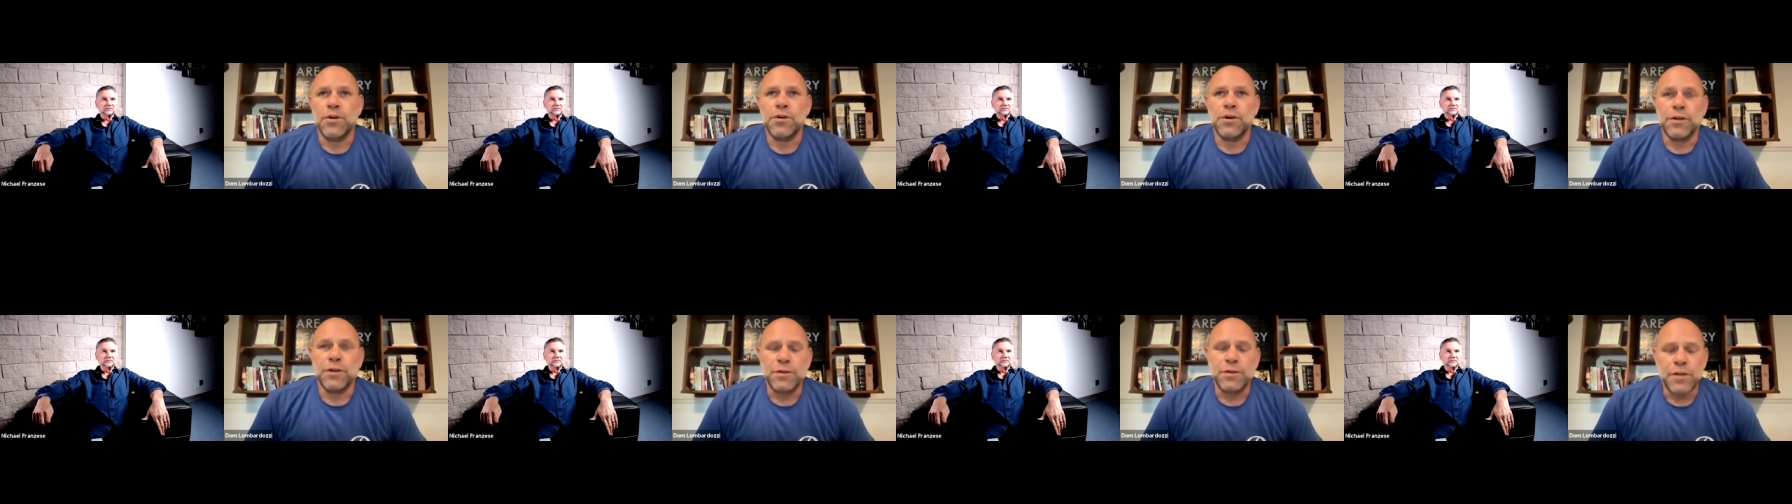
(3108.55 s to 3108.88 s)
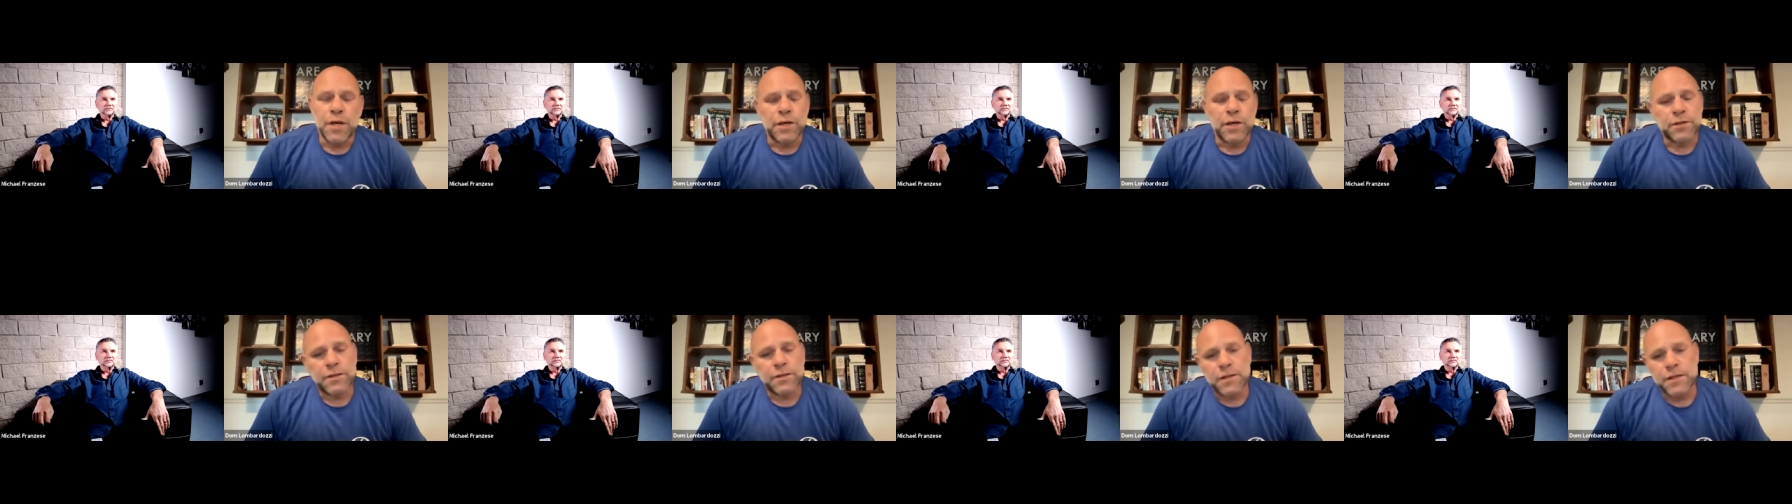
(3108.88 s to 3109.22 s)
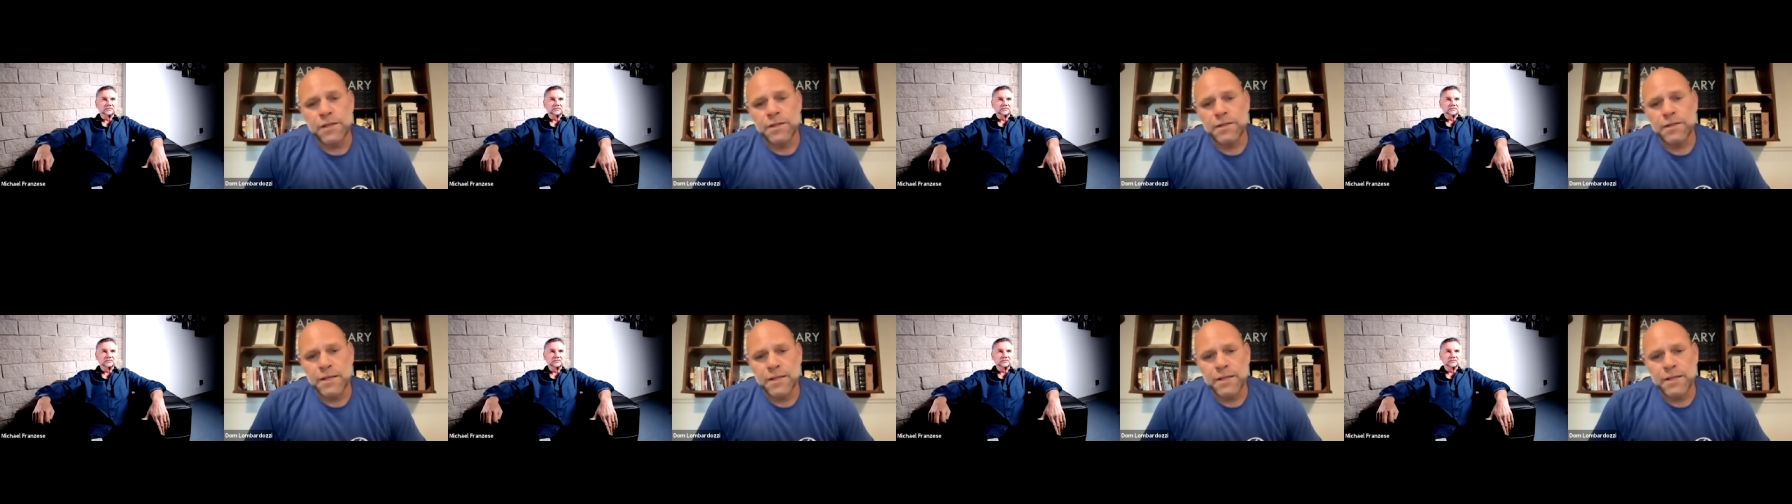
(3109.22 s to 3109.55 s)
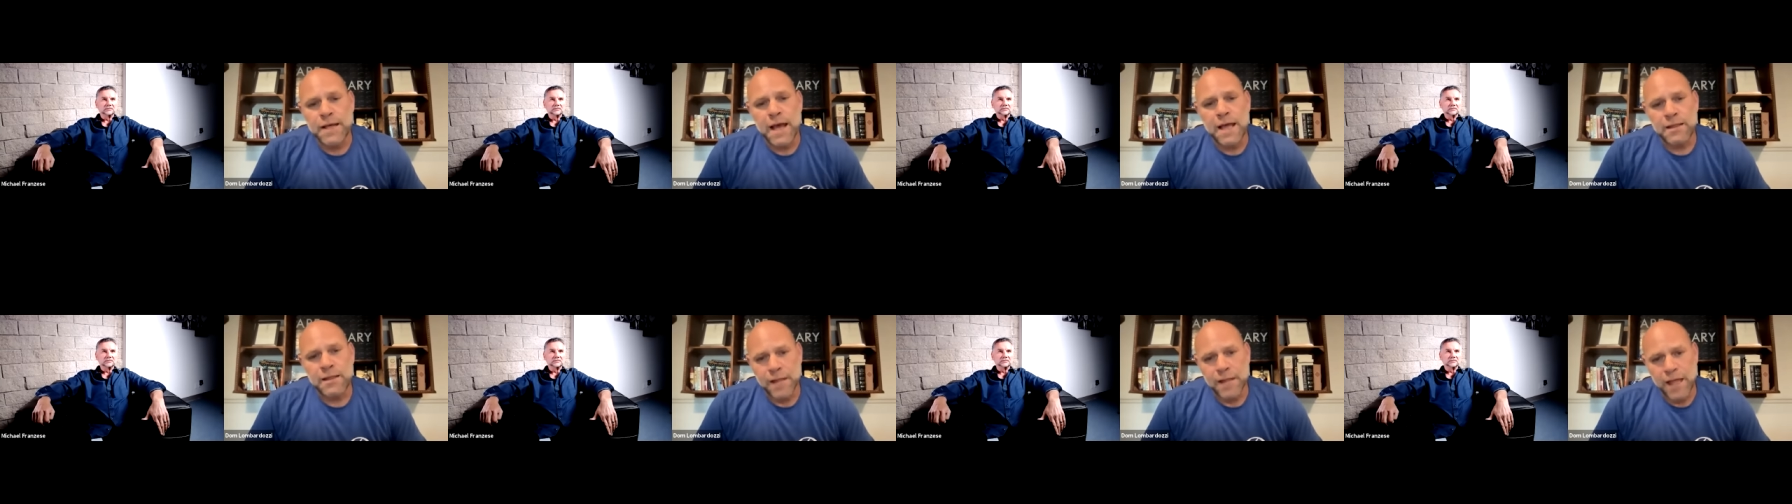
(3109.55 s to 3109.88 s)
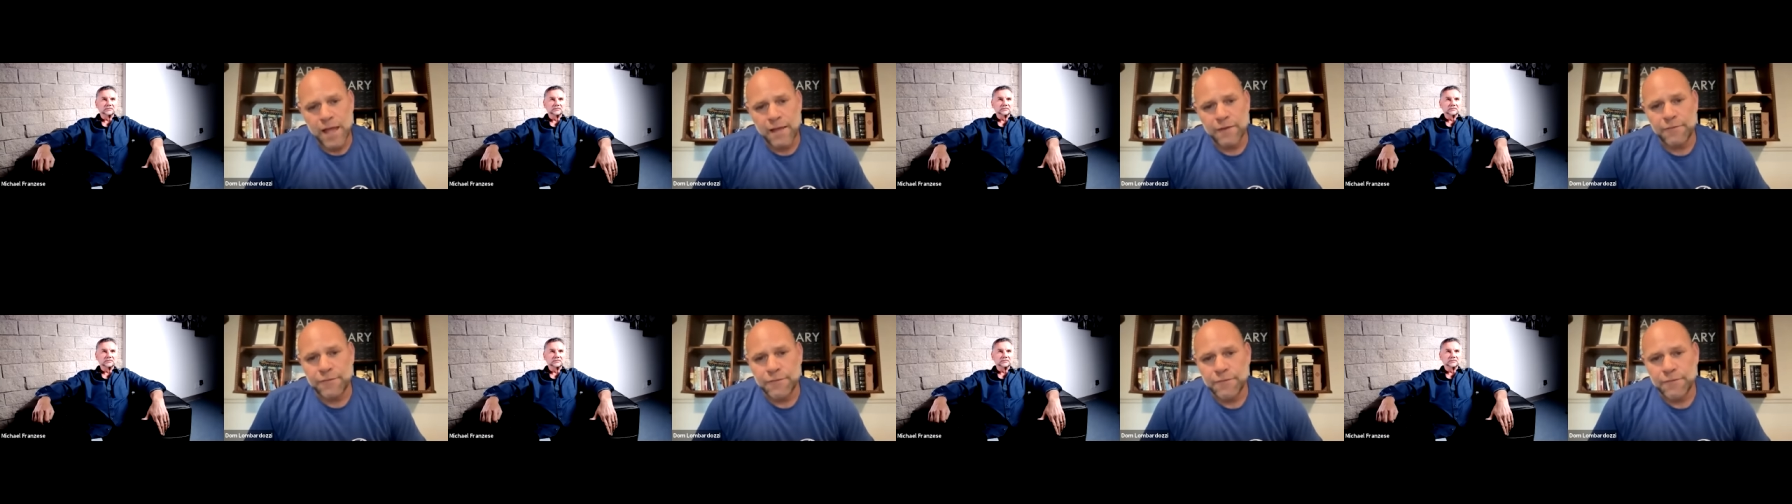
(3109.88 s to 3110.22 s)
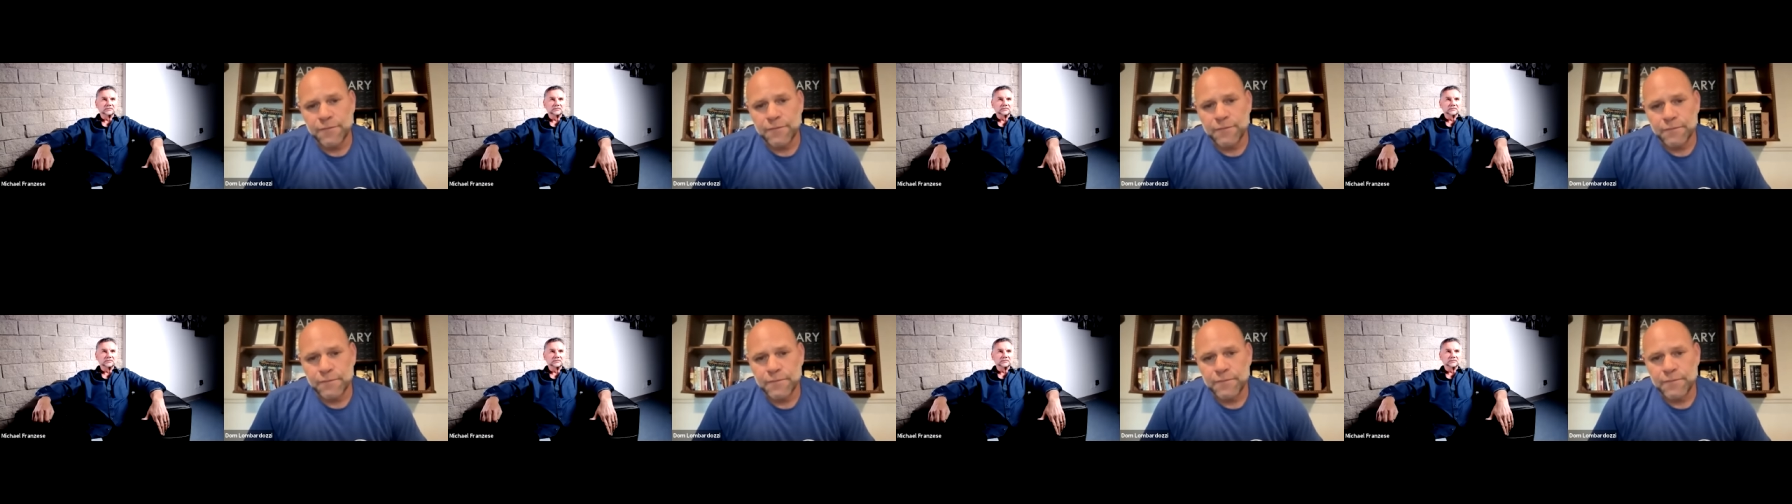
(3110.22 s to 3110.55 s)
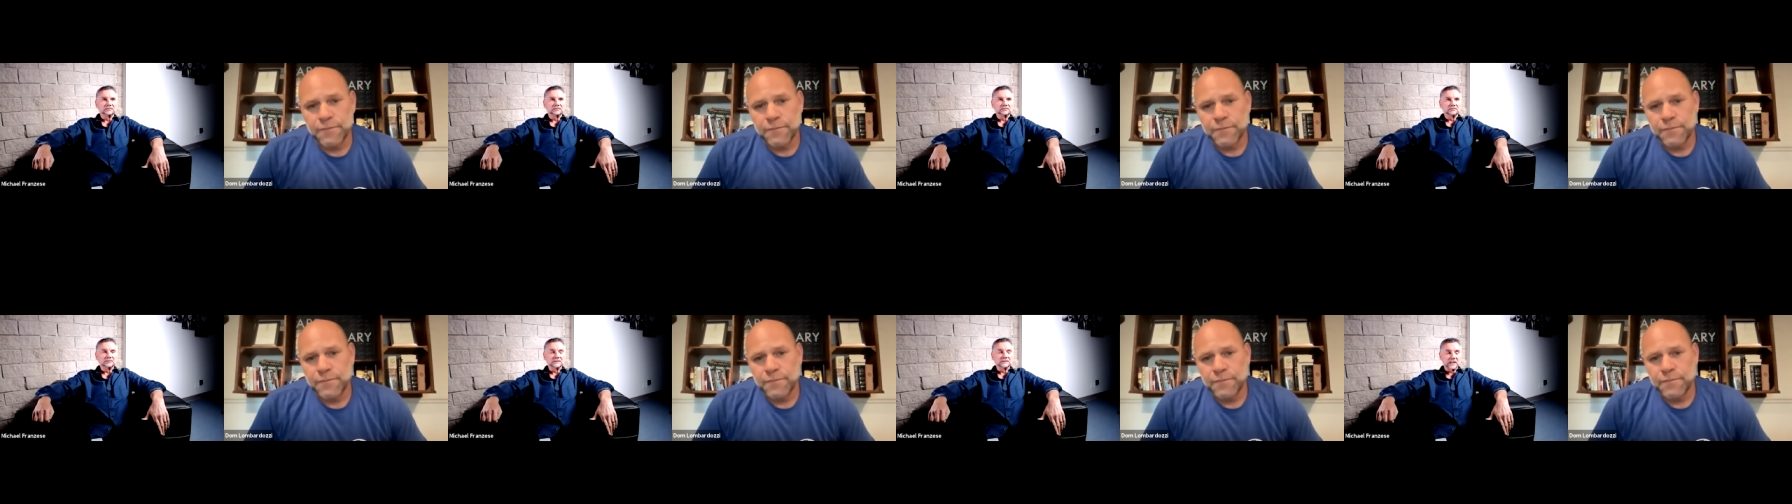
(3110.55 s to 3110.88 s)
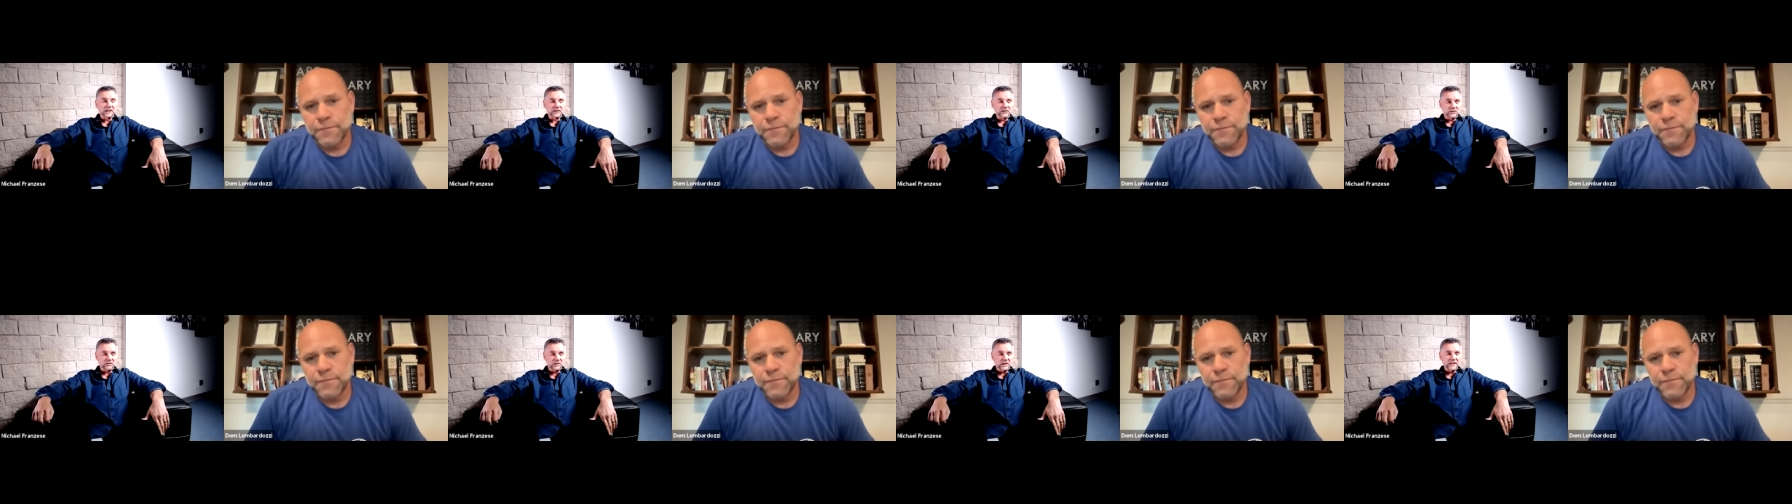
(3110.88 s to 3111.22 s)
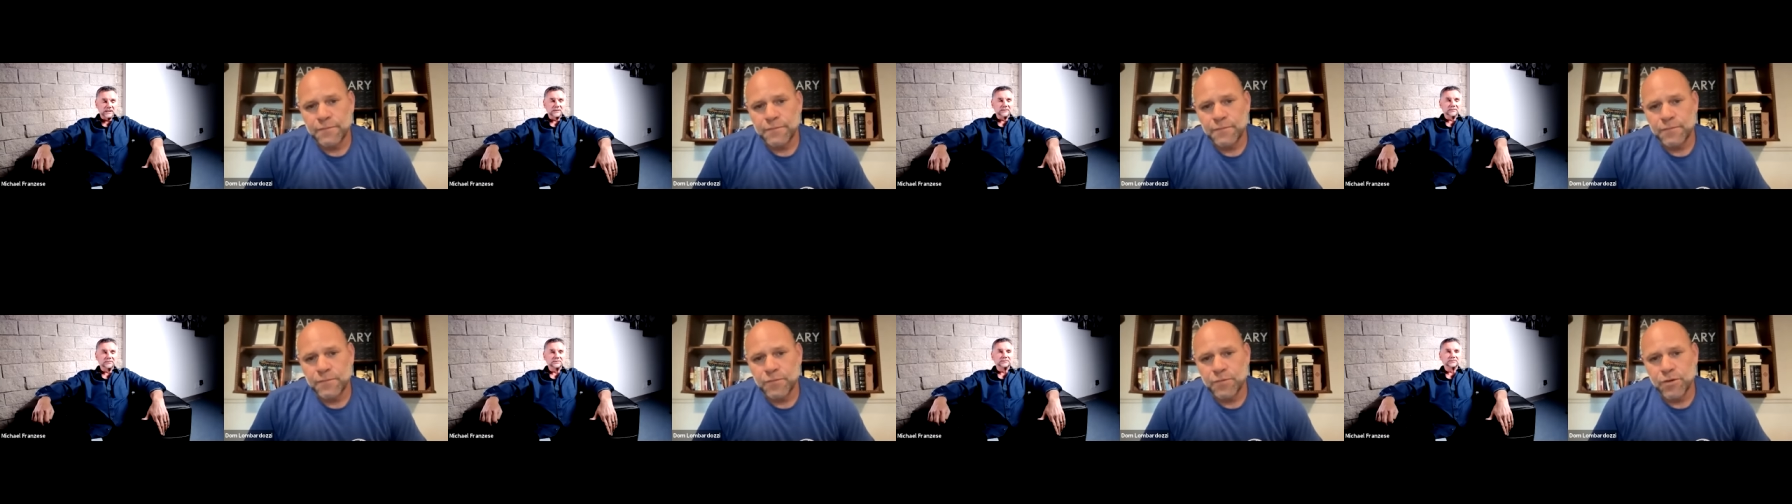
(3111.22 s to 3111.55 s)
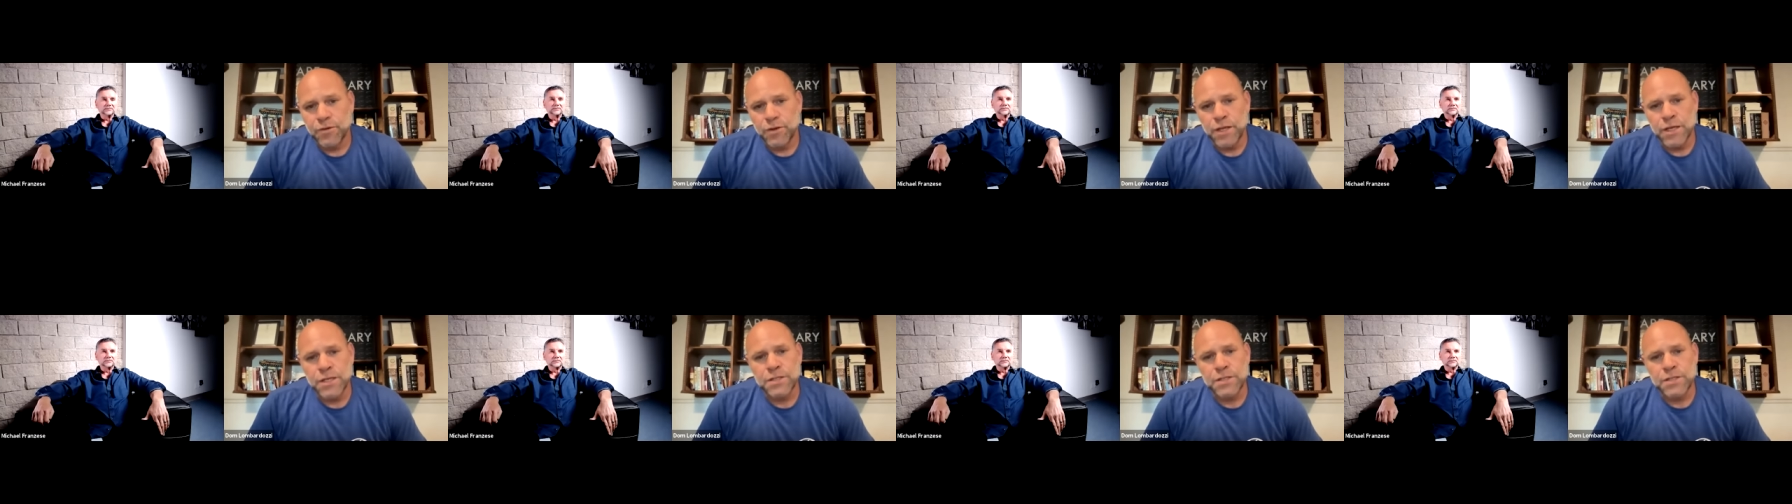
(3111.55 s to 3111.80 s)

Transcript: when you're inducted into that life. That's right.